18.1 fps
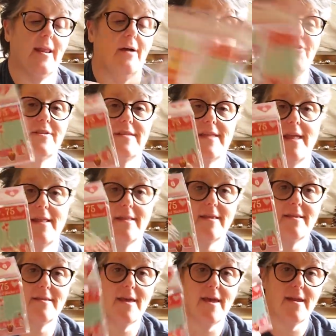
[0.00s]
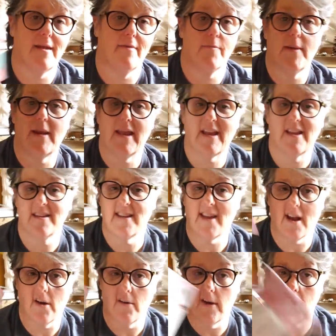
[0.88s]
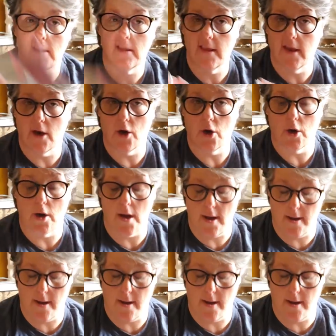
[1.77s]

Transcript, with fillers: And I'll just take these in. Everybody can decorate their